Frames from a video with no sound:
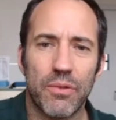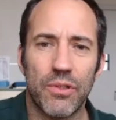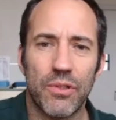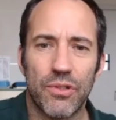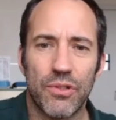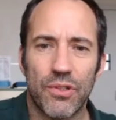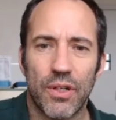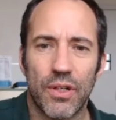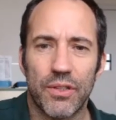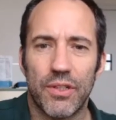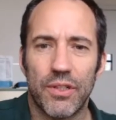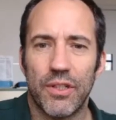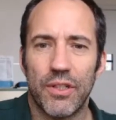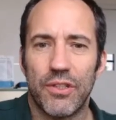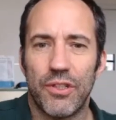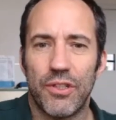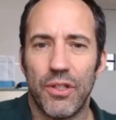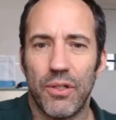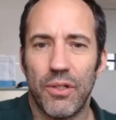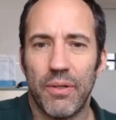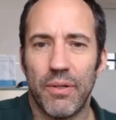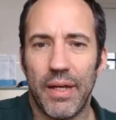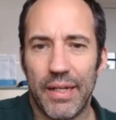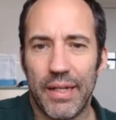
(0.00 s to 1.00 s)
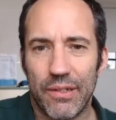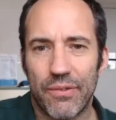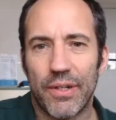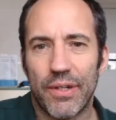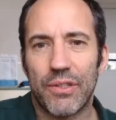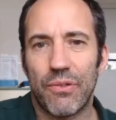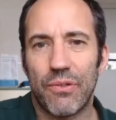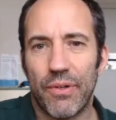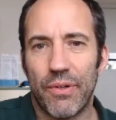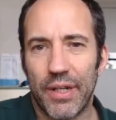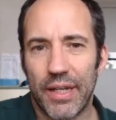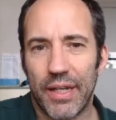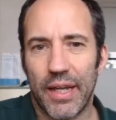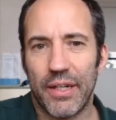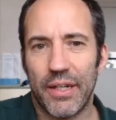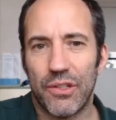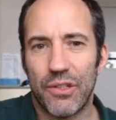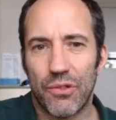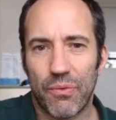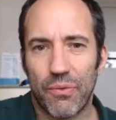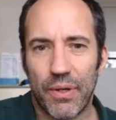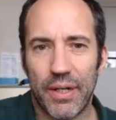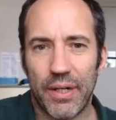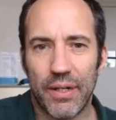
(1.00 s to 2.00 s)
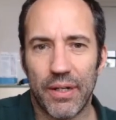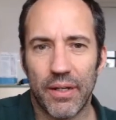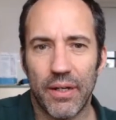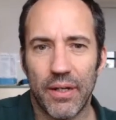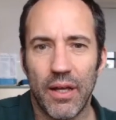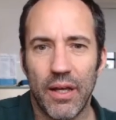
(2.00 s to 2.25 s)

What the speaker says: structure to interest or engage the reader?